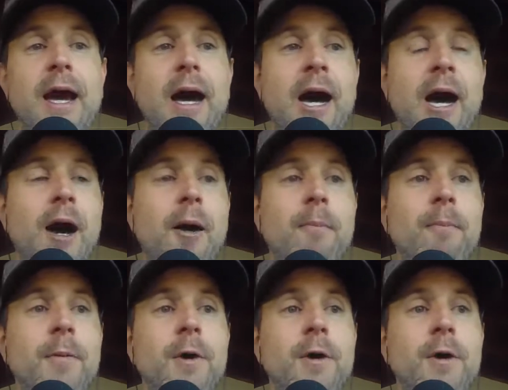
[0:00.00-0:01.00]

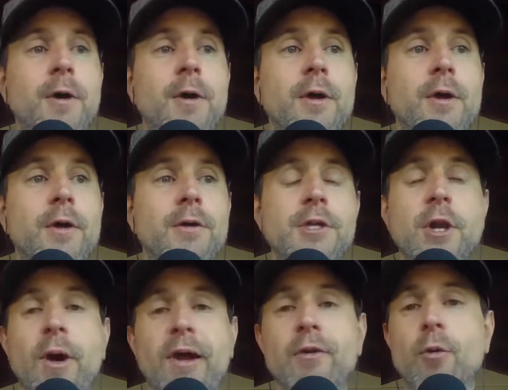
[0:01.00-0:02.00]

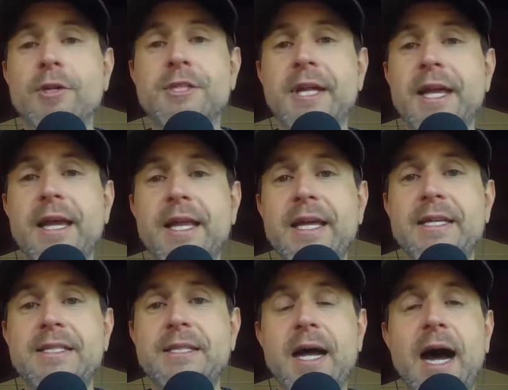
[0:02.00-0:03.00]
Every once and again, he
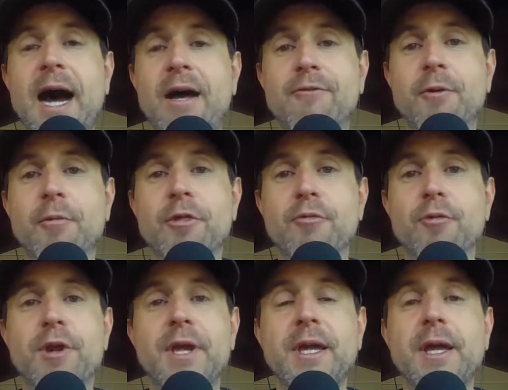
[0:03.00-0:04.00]
gets hot from
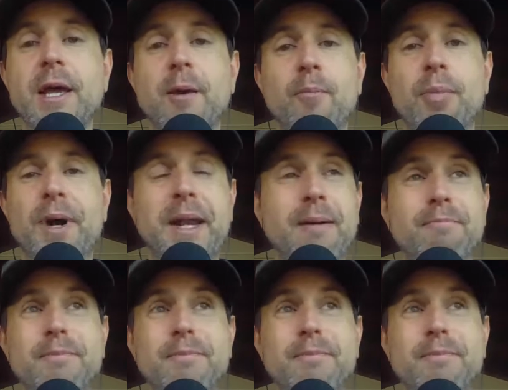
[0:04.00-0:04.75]
three, but